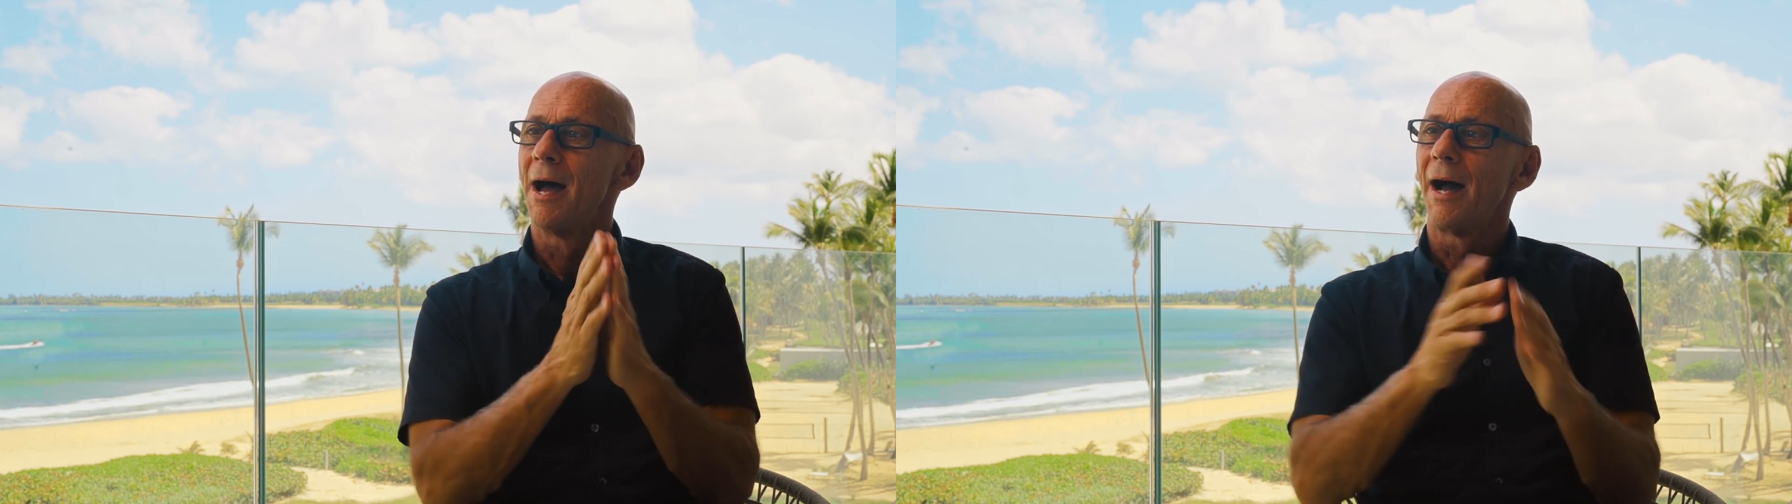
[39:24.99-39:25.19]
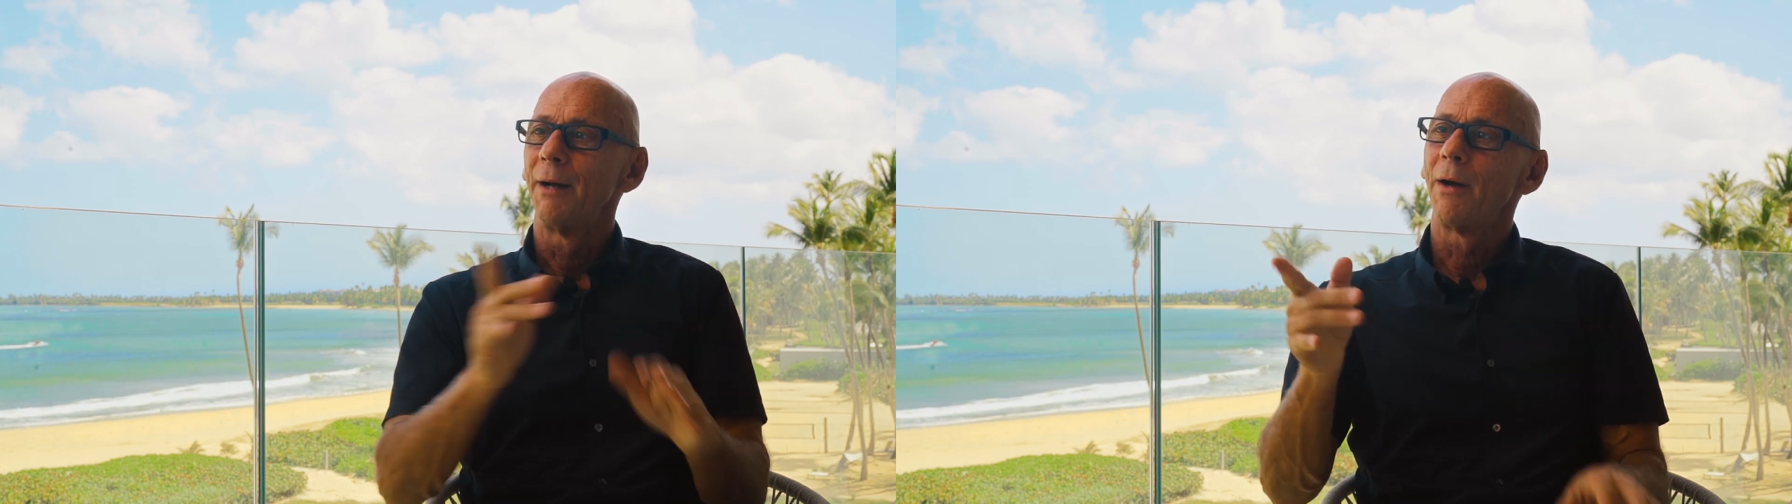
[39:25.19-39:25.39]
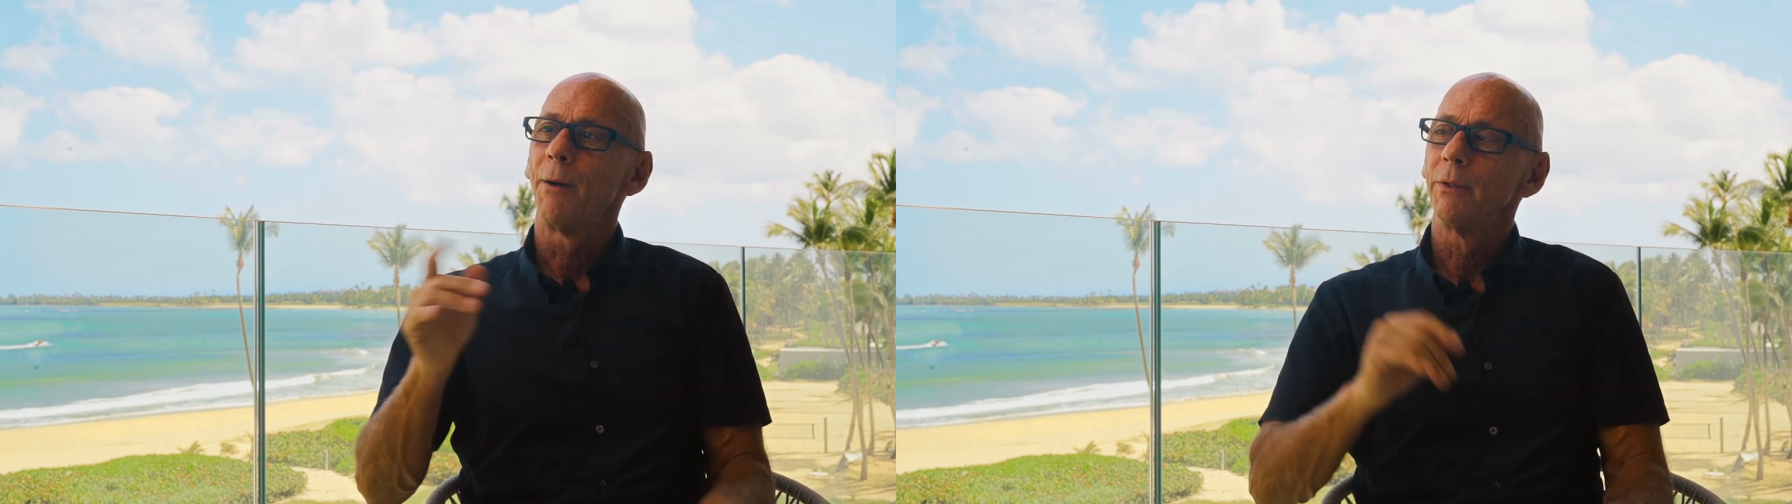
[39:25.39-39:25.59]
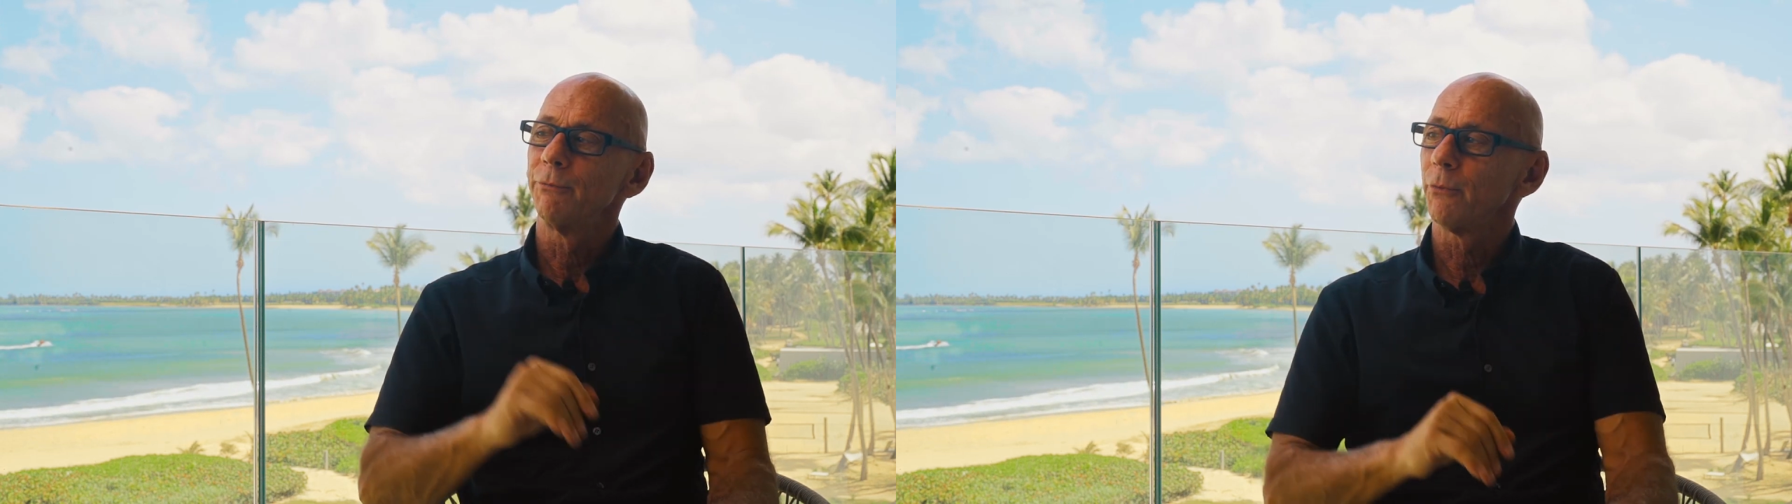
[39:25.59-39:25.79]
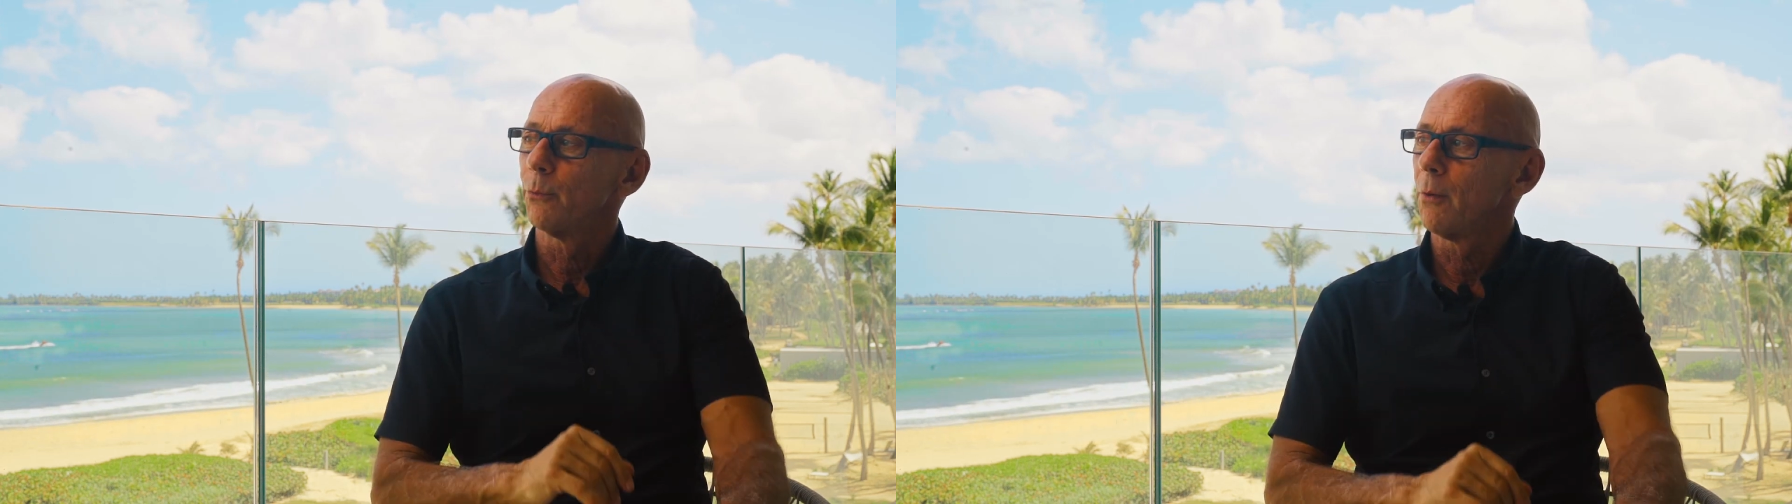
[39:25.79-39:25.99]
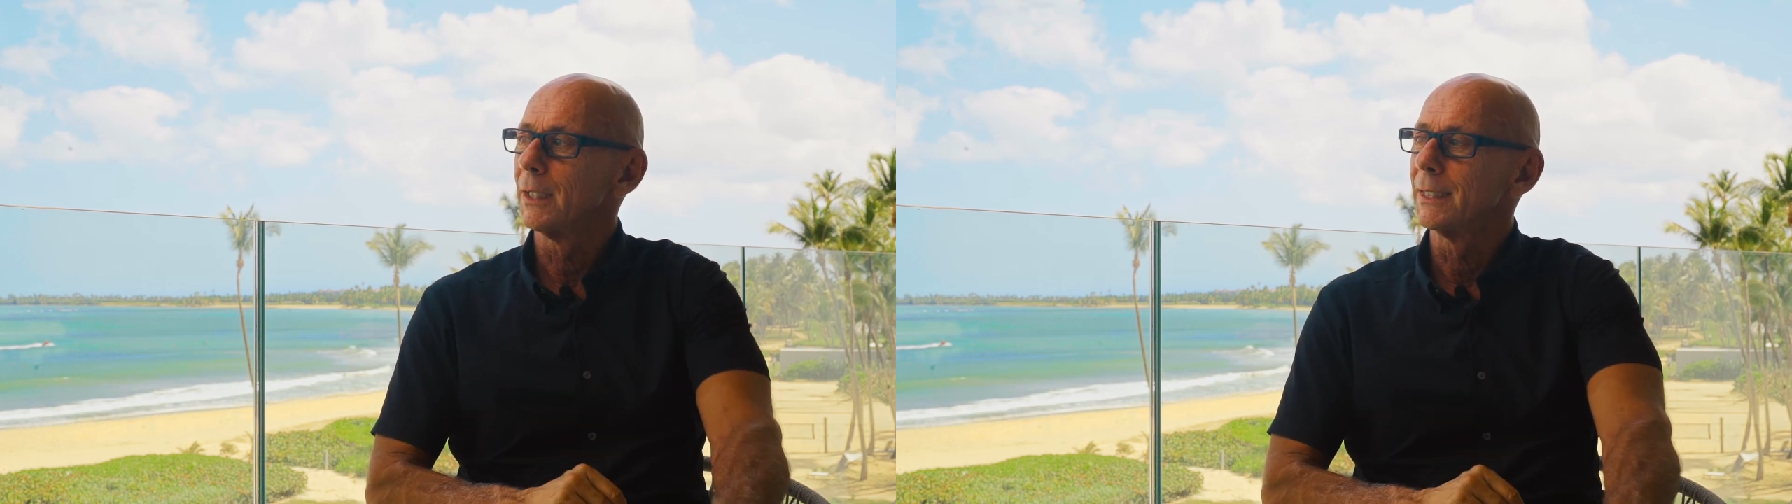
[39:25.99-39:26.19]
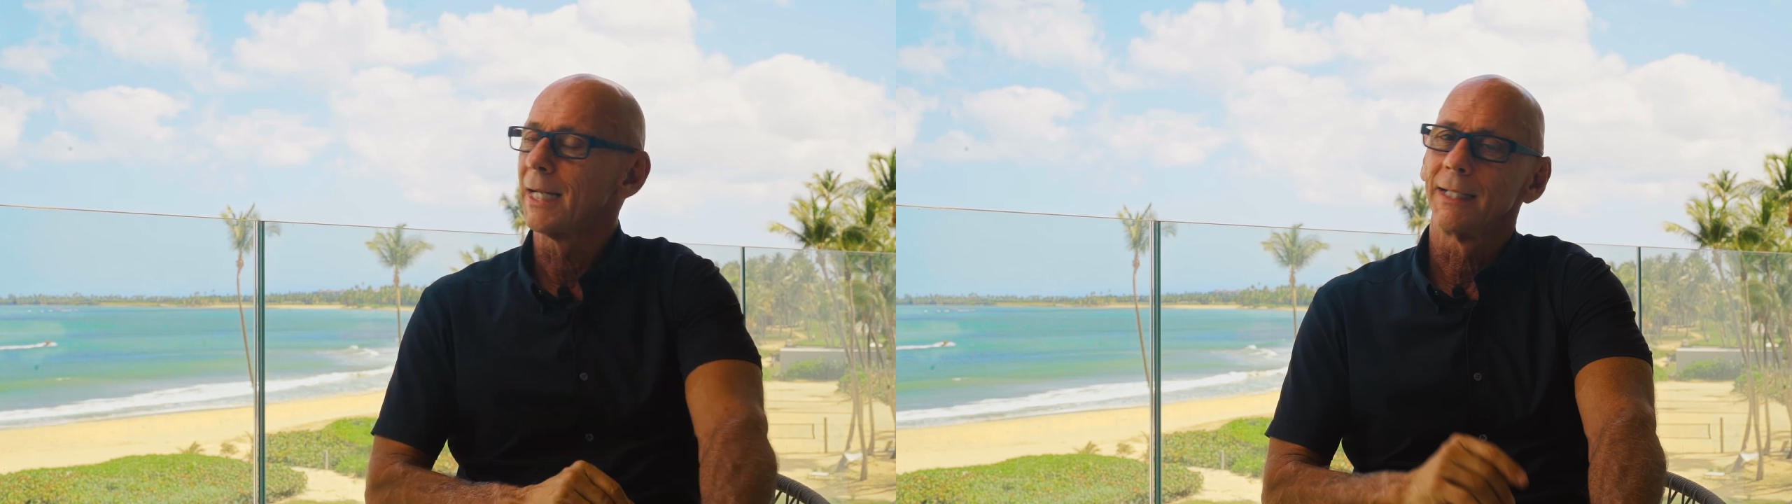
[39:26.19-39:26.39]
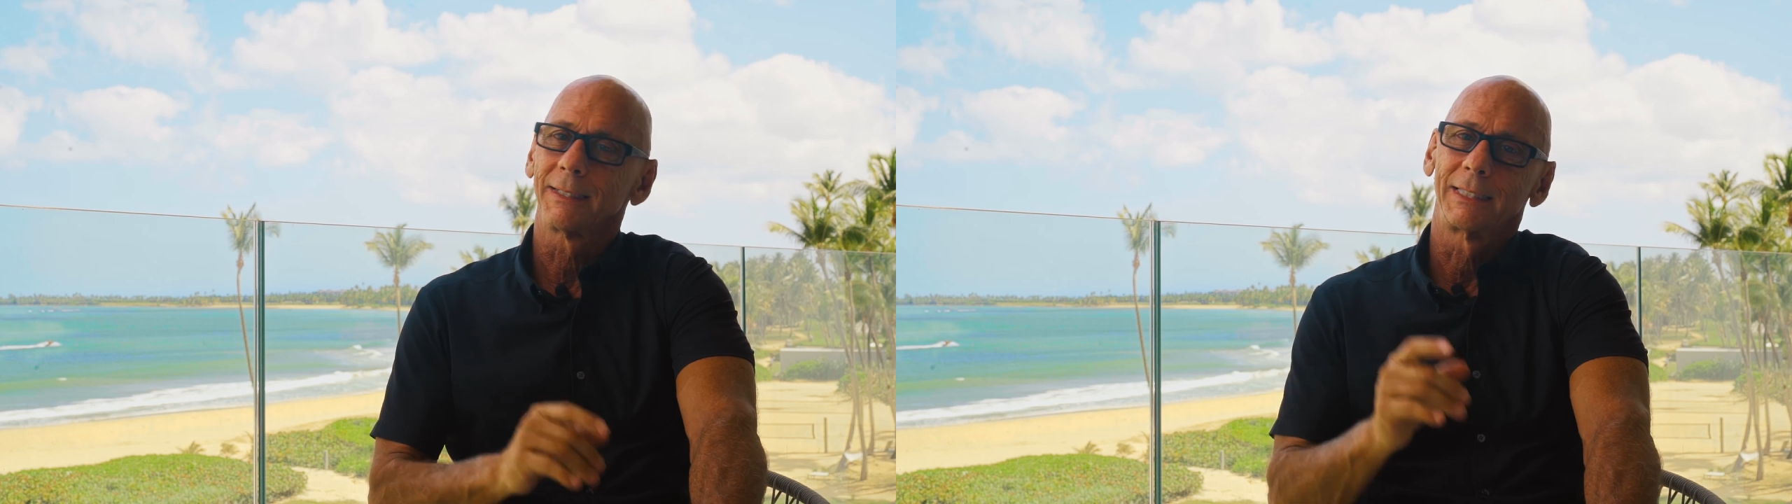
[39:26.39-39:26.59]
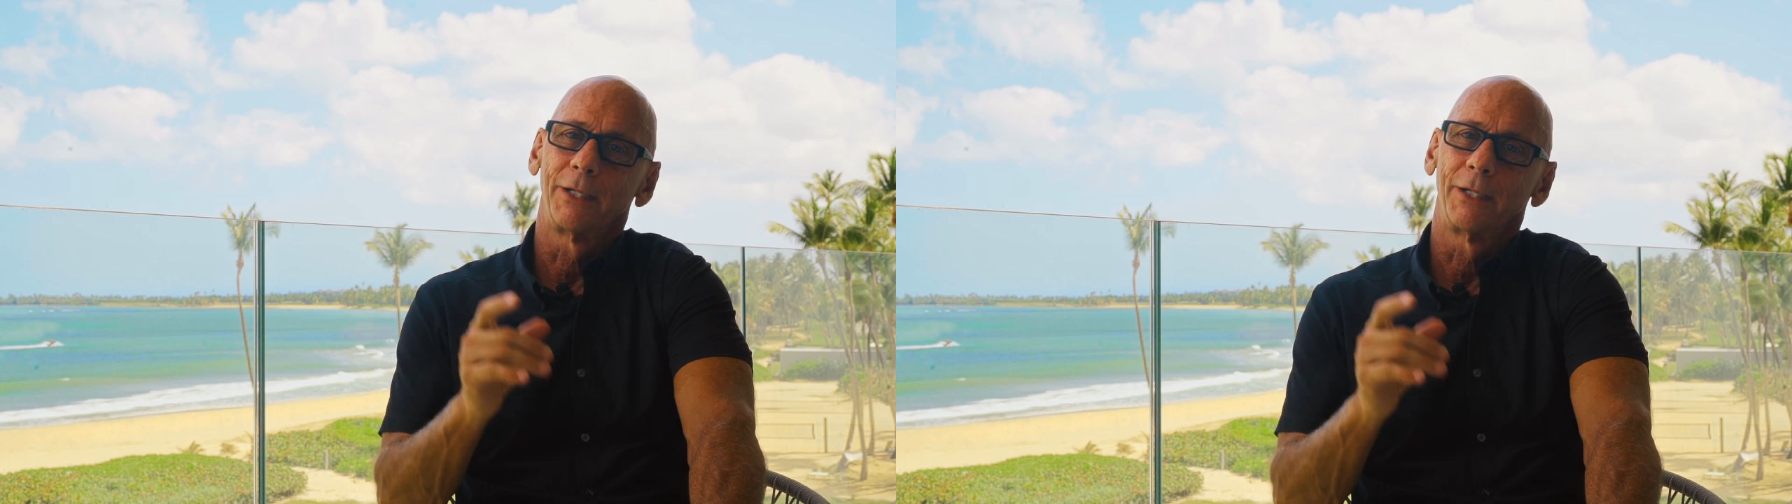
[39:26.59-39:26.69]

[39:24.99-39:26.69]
I went for a run in Dallas the